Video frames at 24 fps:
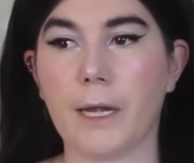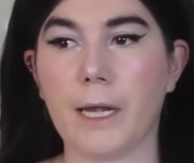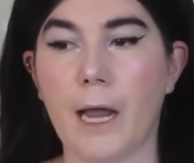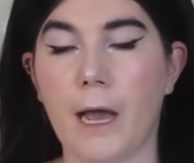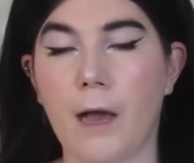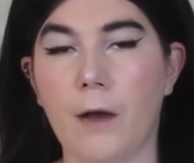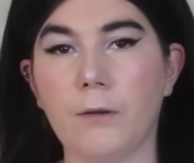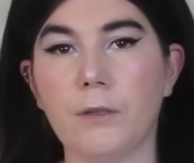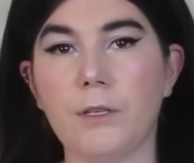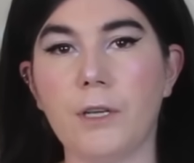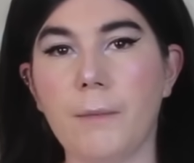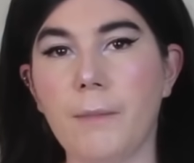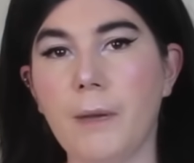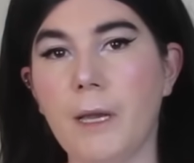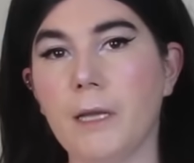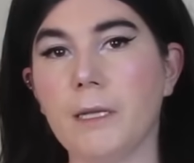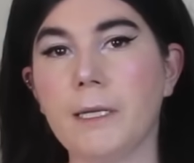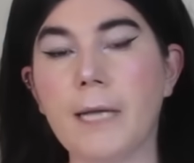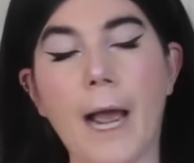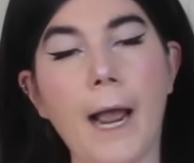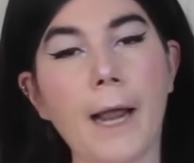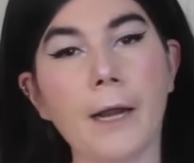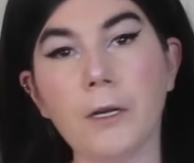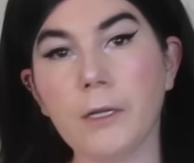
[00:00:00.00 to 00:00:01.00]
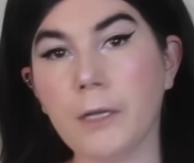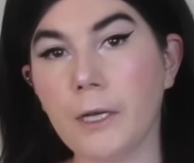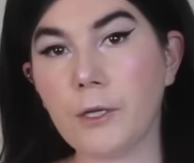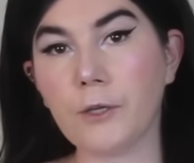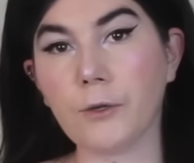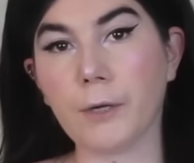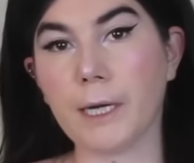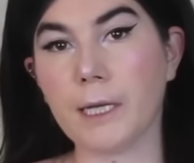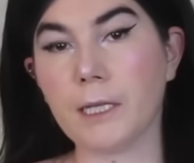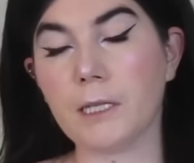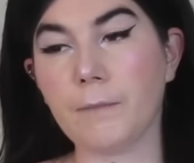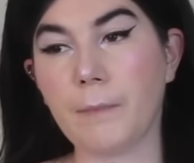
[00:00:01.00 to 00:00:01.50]
Now, to be entirely
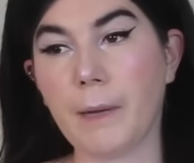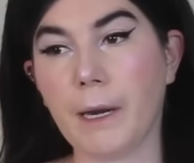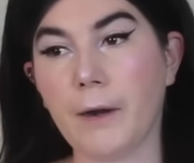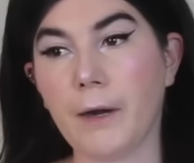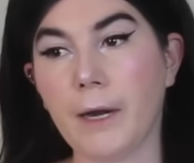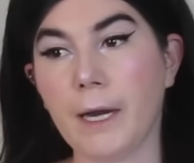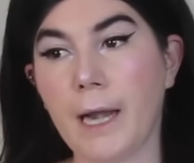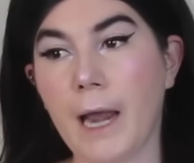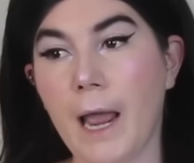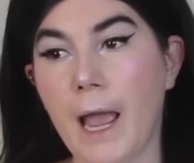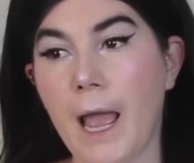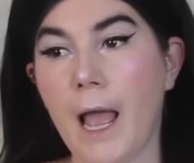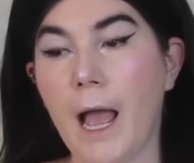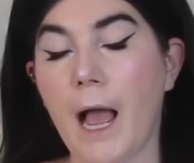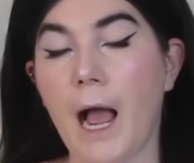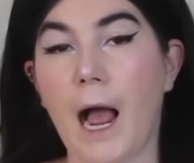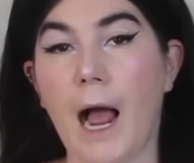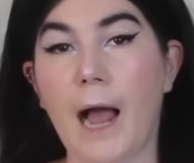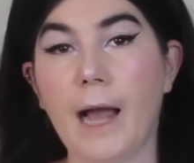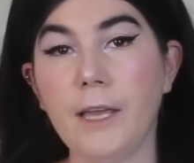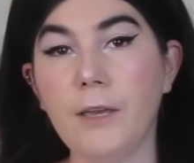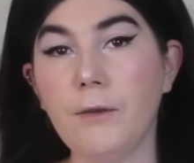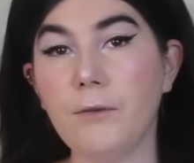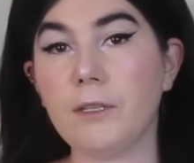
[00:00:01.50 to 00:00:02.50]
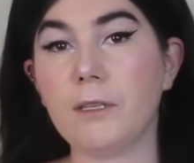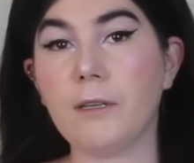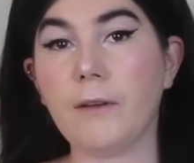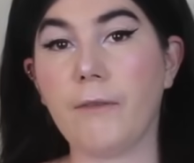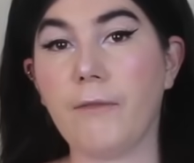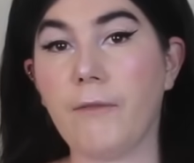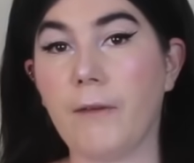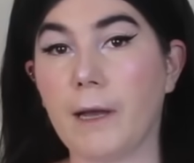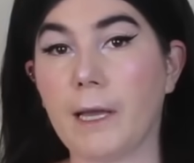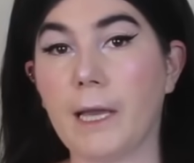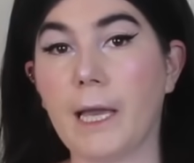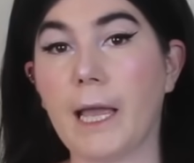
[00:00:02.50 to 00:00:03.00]
transparent, I used to
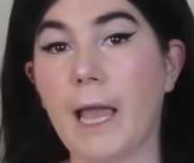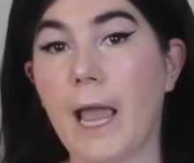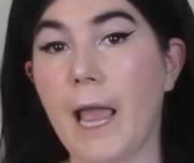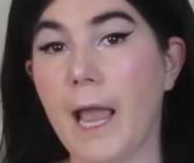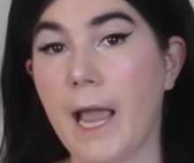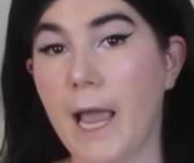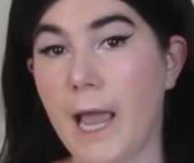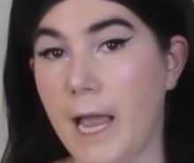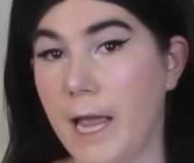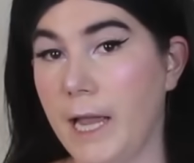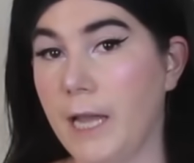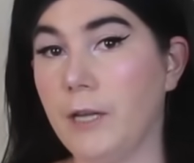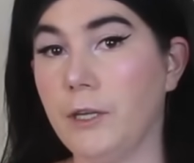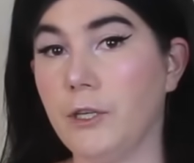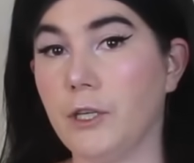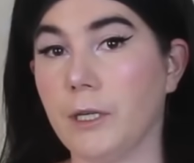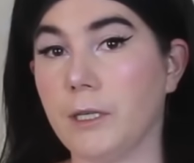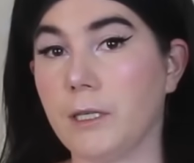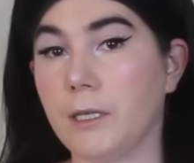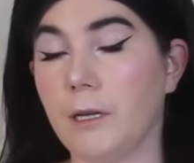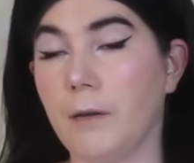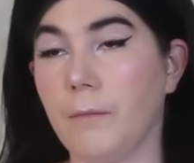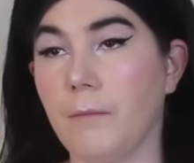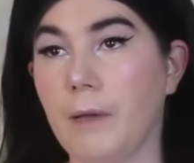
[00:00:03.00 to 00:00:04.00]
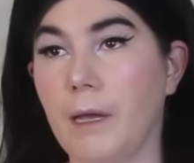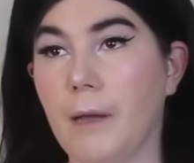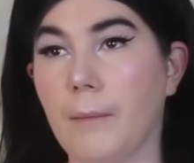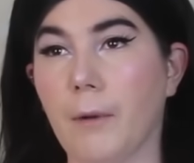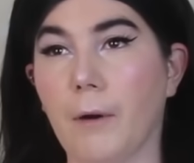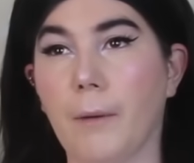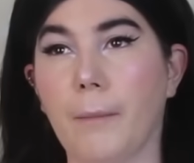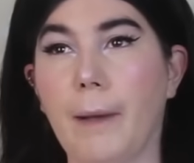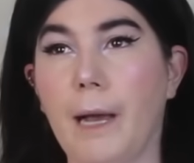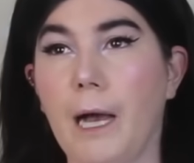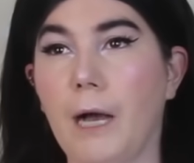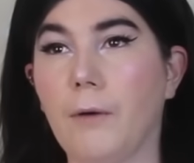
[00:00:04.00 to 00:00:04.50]
fucking hate Justin
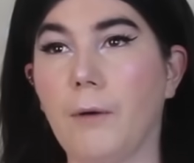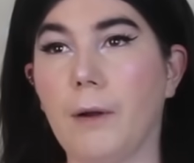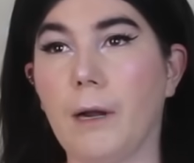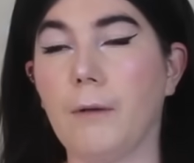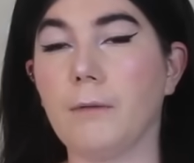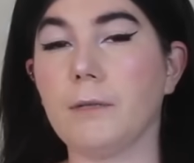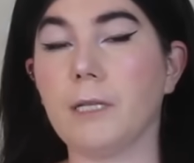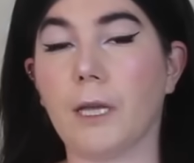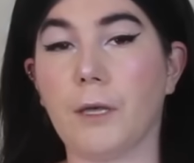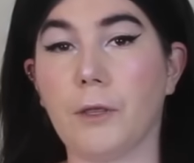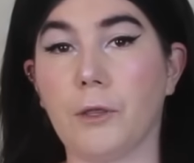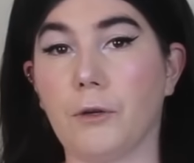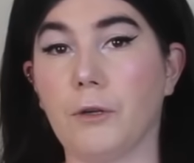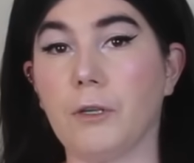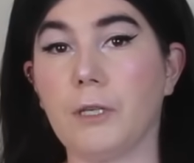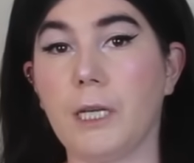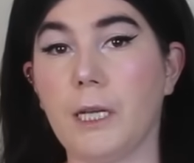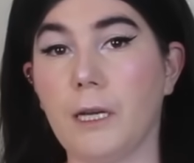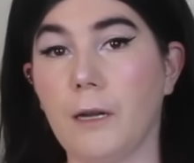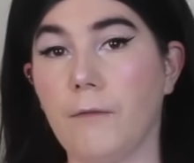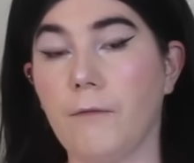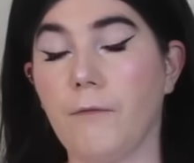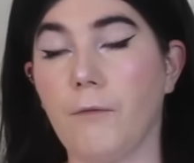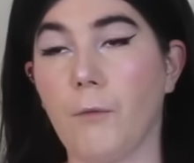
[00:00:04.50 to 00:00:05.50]
Bieber back when I was like 13 and